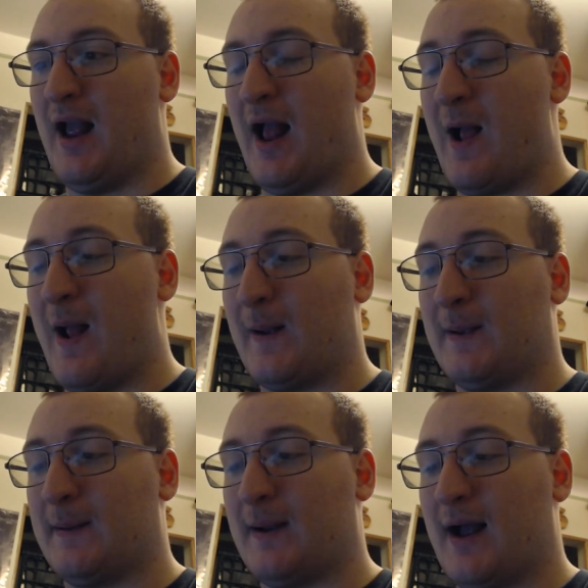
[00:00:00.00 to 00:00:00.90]
And
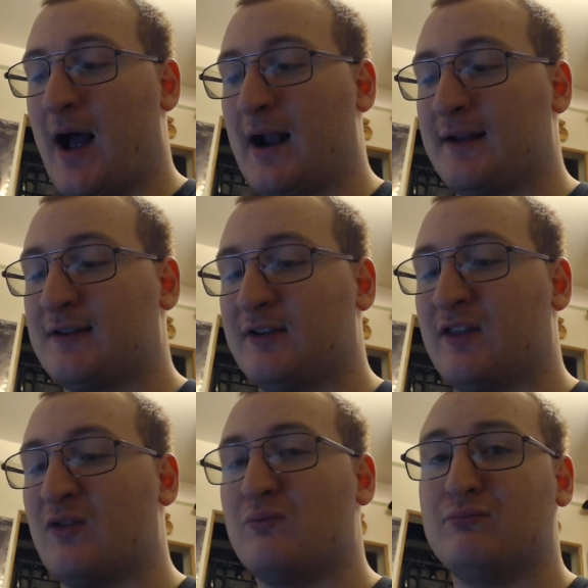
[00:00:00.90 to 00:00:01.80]
honestly,
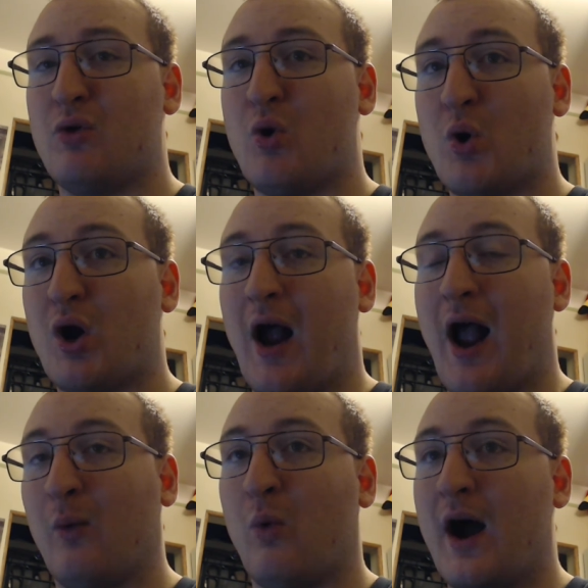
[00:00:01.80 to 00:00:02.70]
the more I
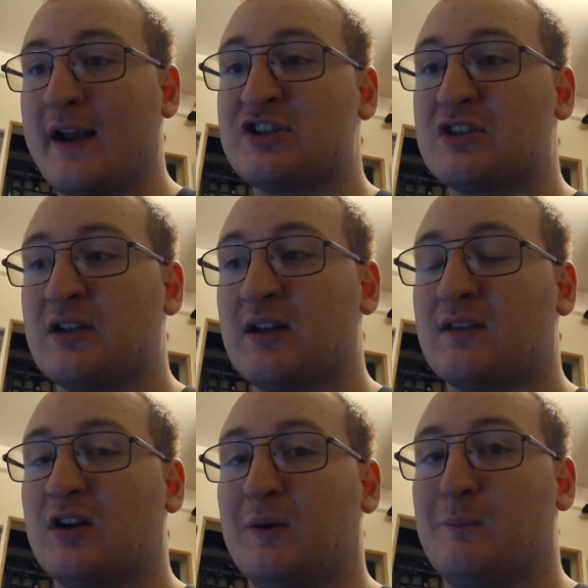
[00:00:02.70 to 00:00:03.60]
watched it,
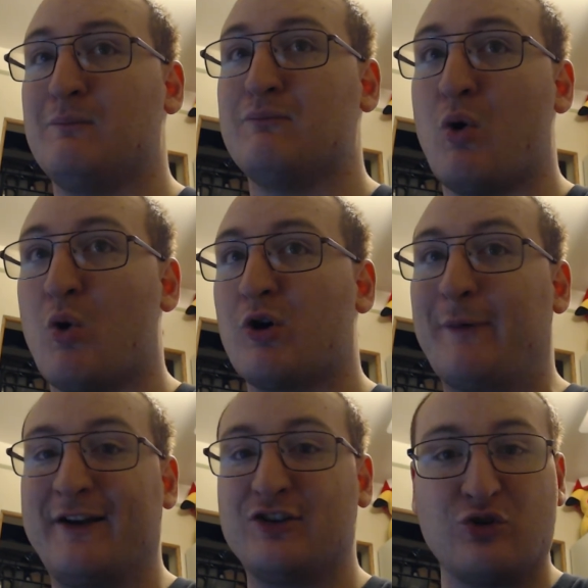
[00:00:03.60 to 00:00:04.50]
the more
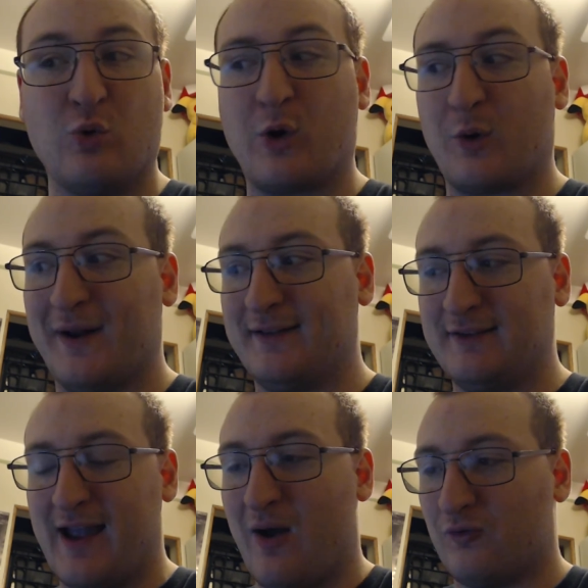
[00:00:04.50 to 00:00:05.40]
my score went
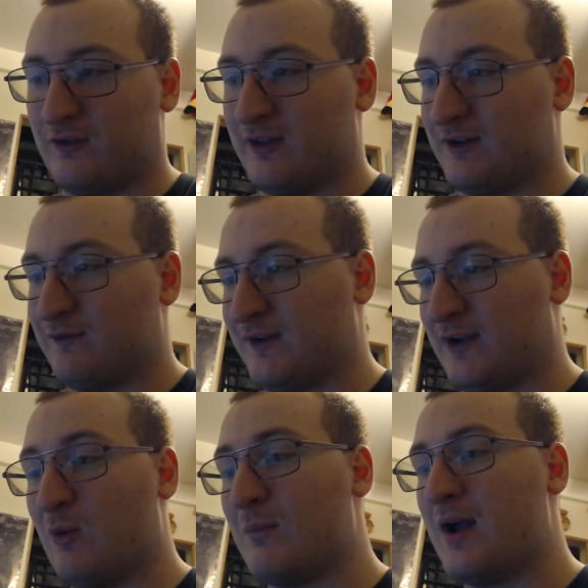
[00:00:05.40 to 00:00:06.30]
down for this
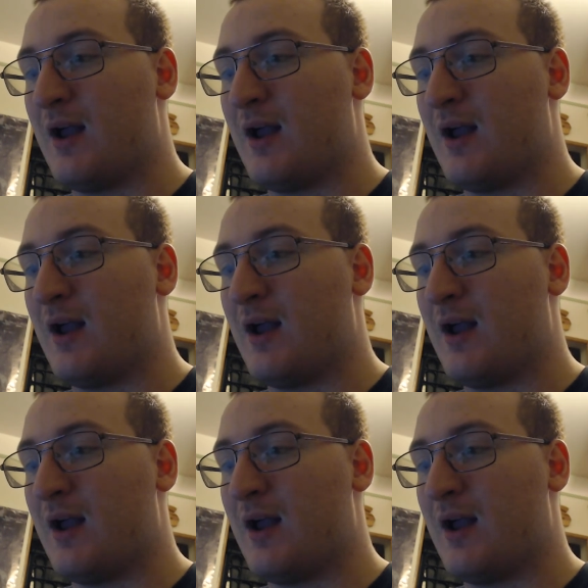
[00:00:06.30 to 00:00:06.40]
film.